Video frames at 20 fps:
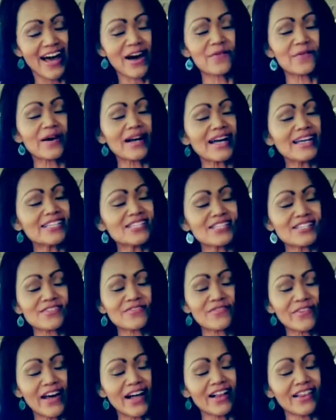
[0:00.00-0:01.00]
what I
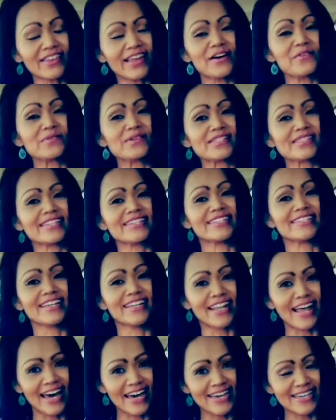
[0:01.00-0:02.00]
just felt, that was a
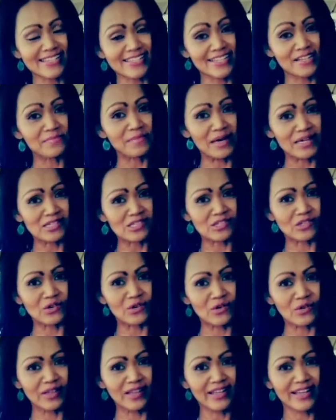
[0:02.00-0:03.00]
delight in my
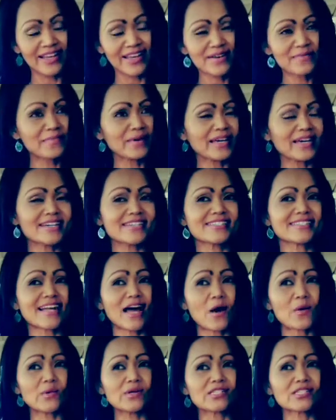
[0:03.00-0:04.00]
soul because
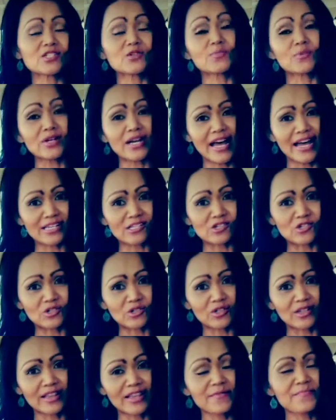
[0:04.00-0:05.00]
that was
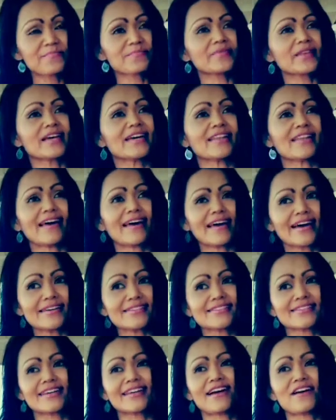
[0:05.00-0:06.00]
supernatural. And like I
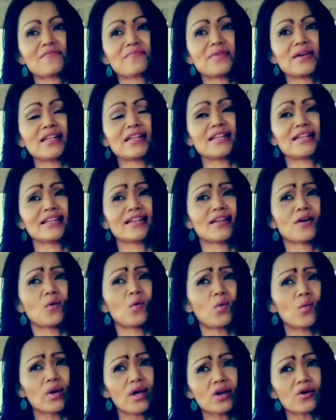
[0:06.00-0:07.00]
said, I've been
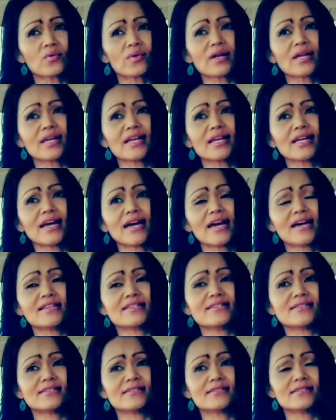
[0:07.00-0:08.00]
weary
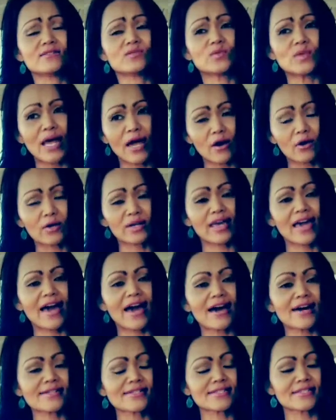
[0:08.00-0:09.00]
and
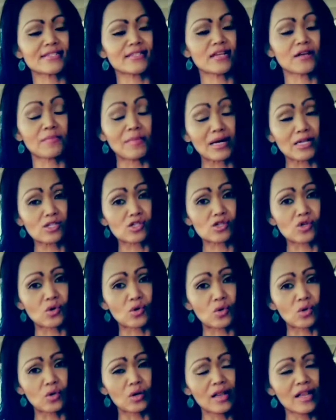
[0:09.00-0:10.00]
downcasted in my
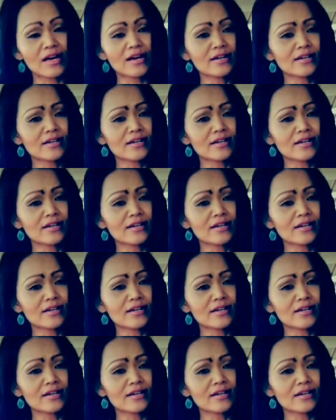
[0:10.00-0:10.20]
soul